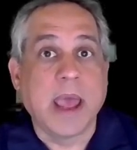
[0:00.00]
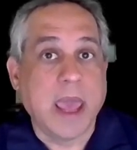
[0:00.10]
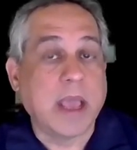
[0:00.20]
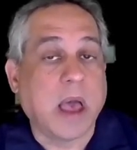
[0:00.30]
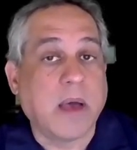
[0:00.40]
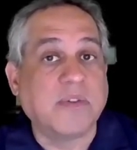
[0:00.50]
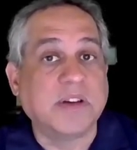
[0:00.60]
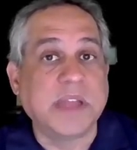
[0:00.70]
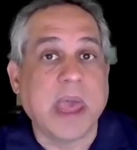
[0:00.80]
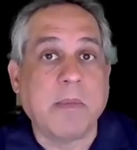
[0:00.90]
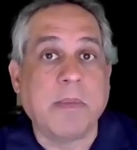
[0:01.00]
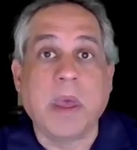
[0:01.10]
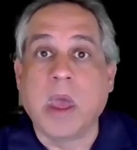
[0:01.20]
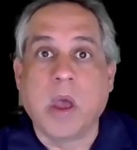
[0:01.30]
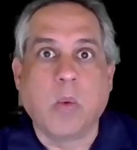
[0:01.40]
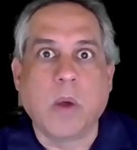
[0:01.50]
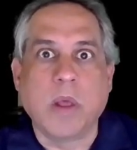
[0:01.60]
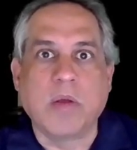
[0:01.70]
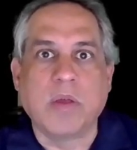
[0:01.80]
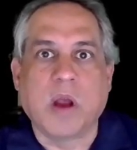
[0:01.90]
It covers them
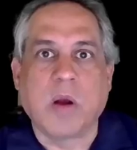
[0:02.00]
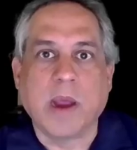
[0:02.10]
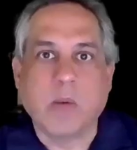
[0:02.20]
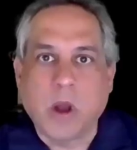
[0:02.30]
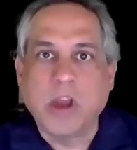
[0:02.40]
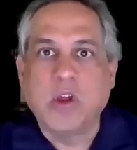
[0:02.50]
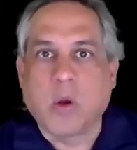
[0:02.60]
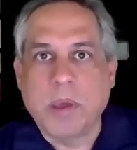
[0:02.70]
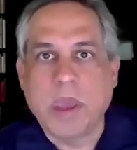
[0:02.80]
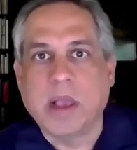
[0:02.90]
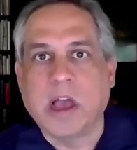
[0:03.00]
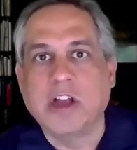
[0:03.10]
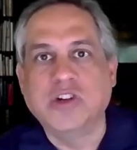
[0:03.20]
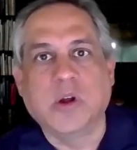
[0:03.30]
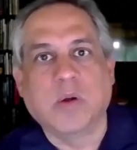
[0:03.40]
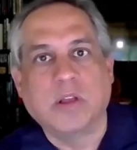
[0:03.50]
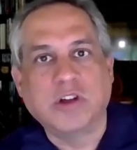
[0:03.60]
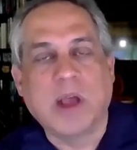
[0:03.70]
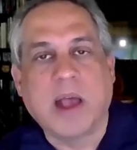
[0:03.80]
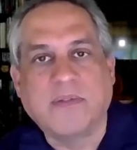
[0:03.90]
whether they're in one European country or they're
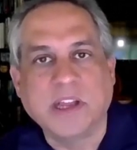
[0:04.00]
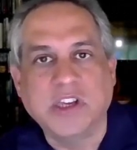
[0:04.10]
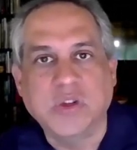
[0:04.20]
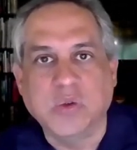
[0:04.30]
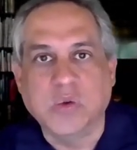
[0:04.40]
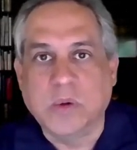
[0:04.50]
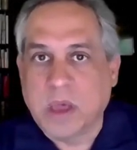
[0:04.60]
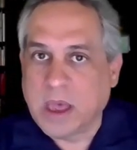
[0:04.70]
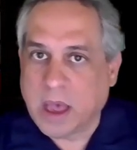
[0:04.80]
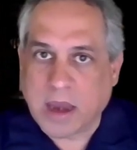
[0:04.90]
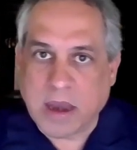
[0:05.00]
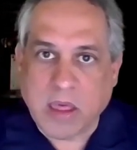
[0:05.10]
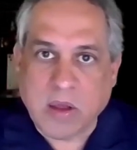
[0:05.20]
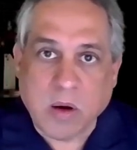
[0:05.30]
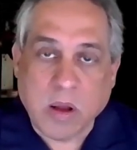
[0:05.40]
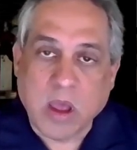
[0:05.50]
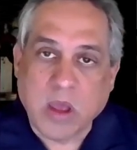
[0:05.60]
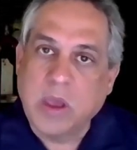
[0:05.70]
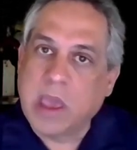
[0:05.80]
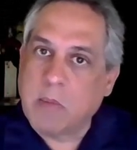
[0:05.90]
traveling to another.
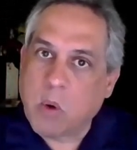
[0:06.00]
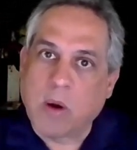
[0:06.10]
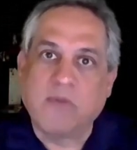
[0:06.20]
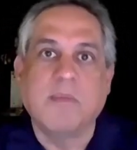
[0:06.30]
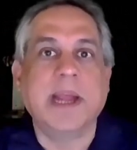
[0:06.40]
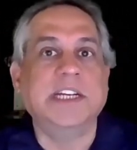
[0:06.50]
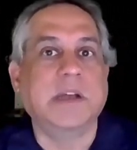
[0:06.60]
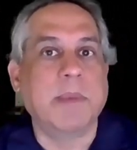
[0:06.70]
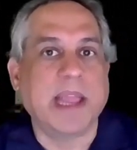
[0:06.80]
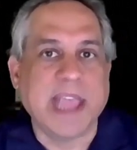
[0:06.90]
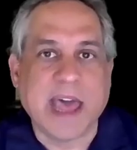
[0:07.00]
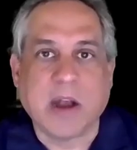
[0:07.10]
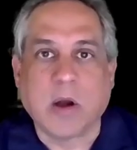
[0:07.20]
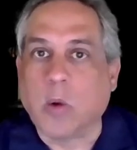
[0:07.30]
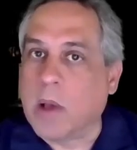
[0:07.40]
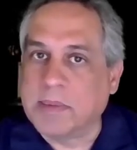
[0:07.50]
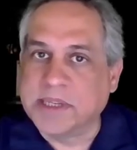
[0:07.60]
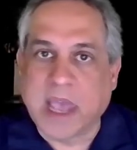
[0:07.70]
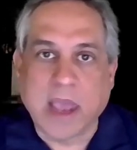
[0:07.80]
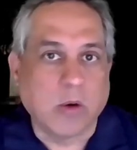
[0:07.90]
You can get more information about that on our
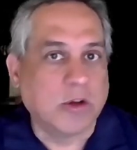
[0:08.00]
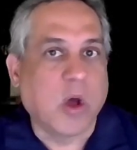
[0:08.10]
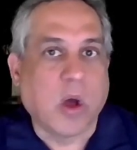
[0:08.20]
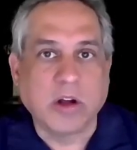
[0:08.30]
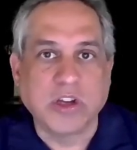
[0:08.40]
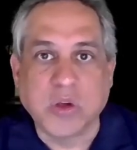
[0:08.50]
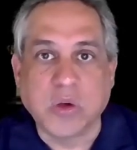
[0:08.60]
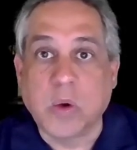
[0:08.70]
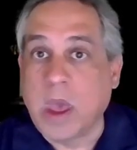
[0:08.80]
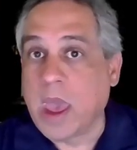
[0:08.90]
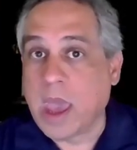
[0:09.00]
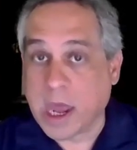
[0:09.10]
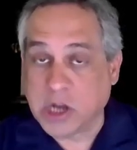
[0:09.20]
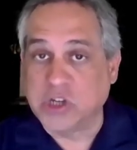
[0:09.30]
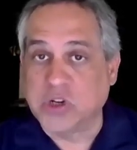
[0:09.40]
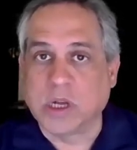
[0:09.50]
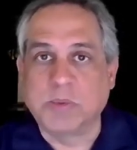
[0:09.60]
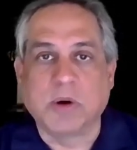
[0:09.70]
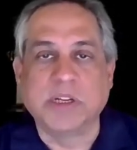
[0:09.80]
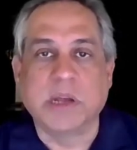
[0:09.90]
website or talk to an insurance
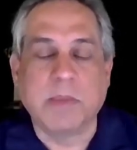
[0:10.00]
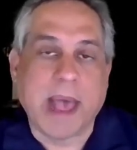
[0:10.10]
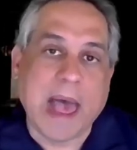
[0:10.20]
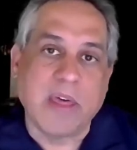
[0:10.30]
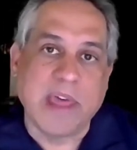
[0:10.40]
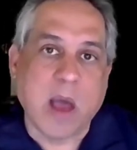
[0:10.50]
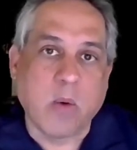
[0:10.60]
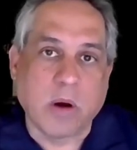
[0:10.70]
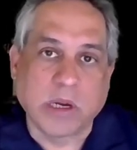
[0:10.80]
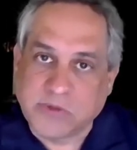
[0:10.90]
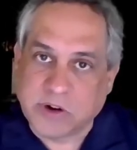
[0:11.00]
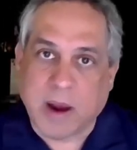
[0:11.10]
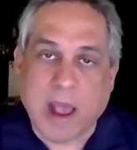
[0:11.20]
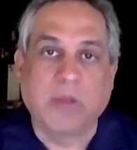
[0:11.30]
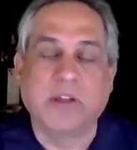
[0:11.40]
person about how that works for your health